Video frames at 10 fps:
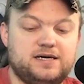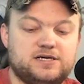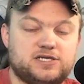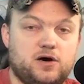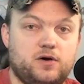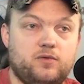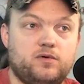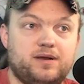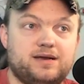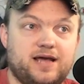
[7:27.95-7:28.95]
So, it would
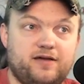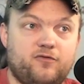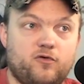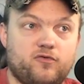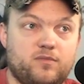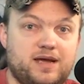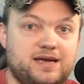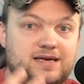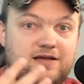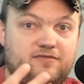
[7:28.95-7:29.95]
have been day 4 for me,
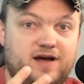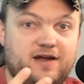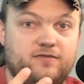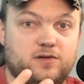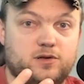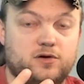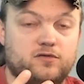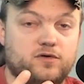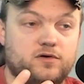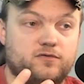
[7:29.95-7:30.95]
day 5 for the
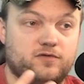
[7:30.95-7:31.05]
server,